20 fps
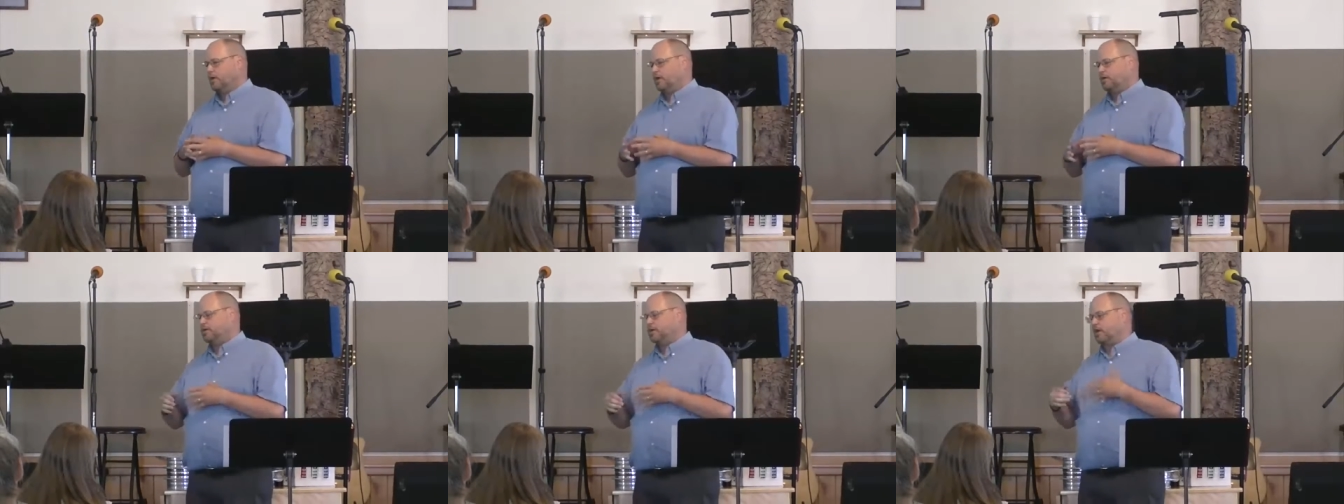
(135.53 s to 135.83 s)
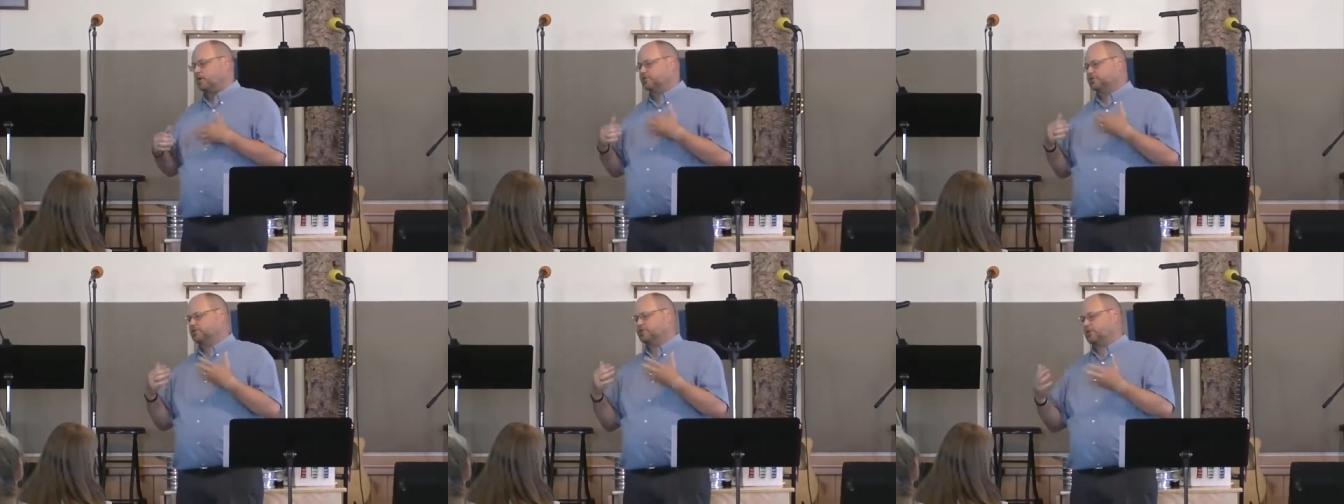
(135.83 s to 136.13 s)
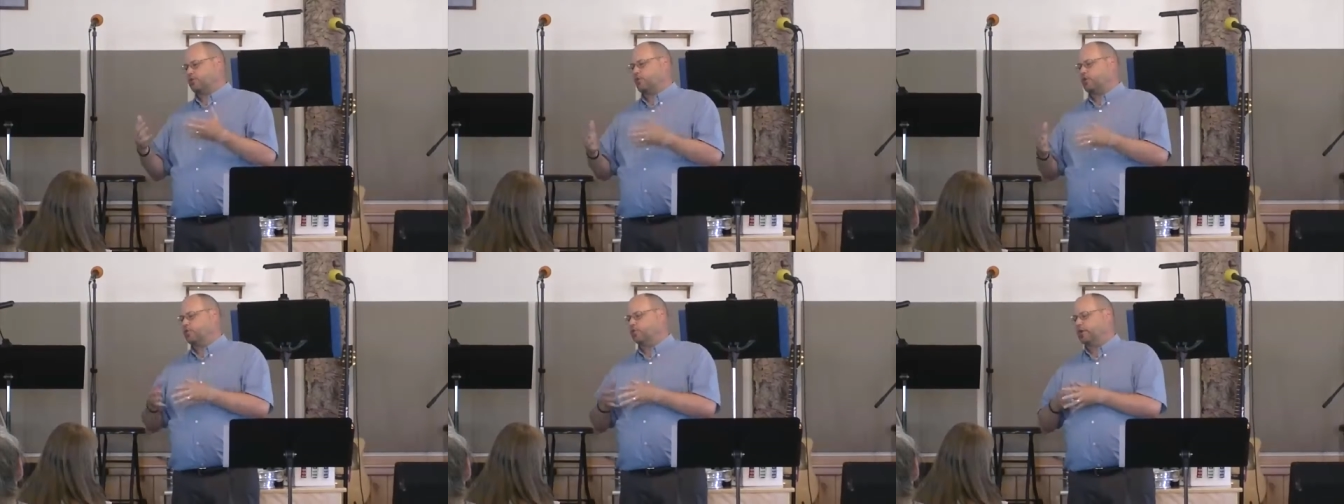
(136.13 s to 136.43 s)
He tells
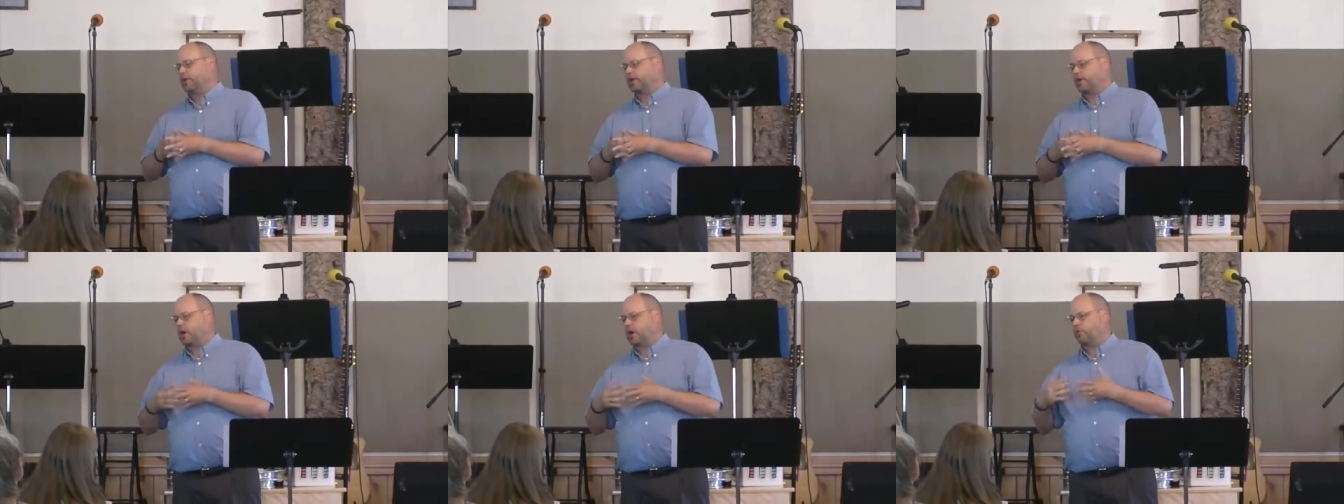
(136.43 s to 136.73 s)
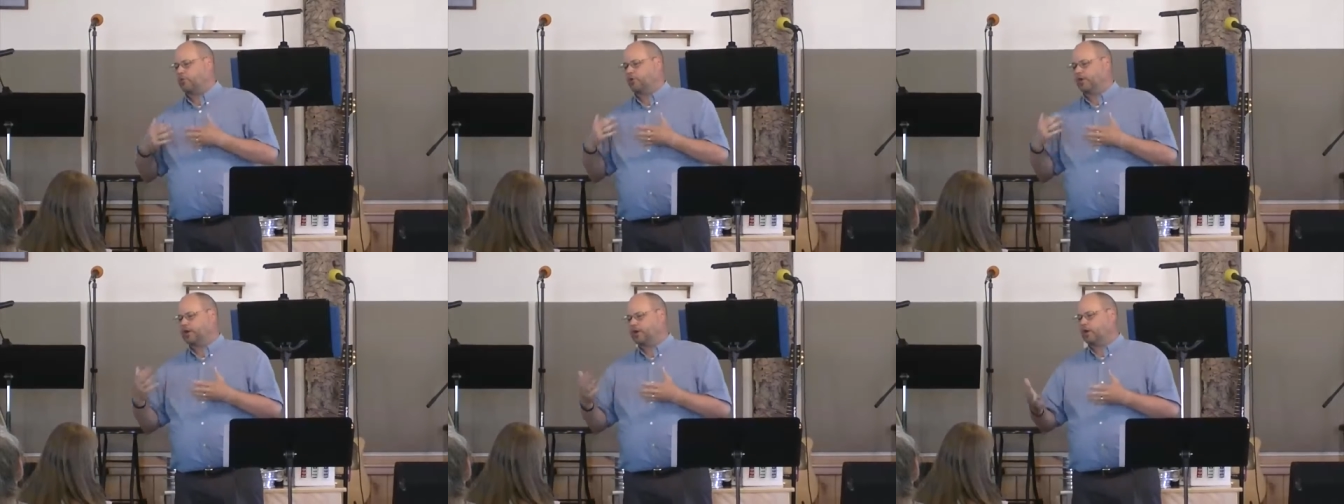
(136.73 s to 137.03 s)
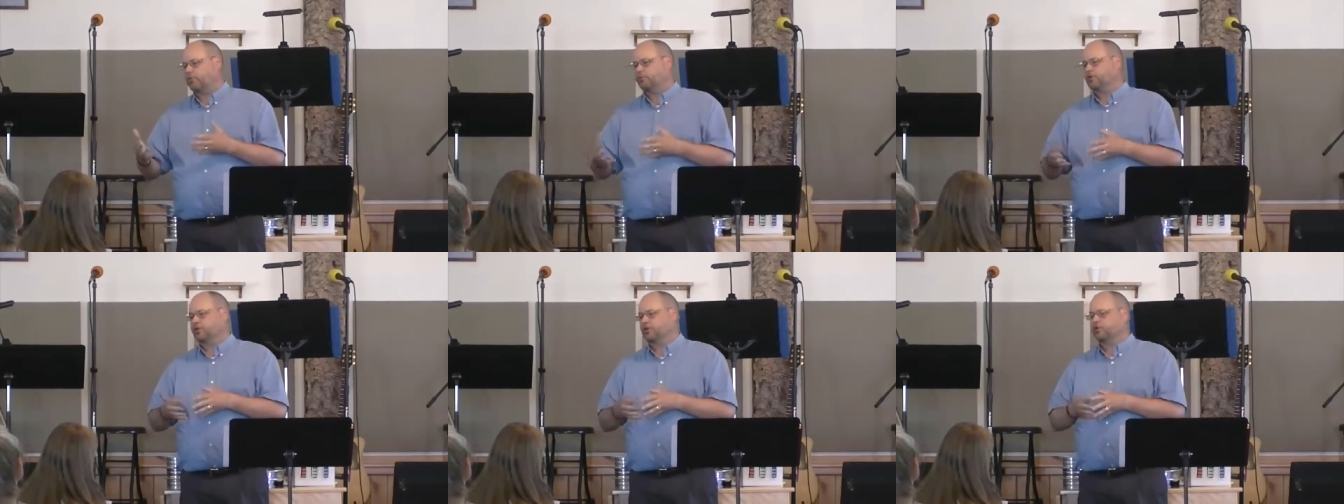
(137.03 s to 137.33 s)
us that when we come, we
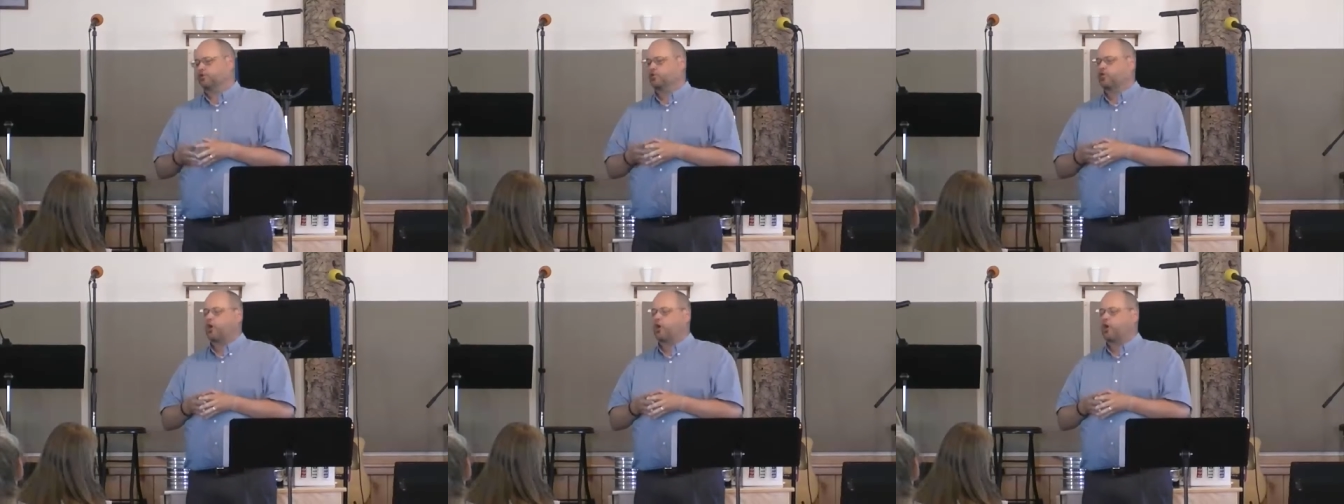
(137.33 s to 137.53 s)
come to the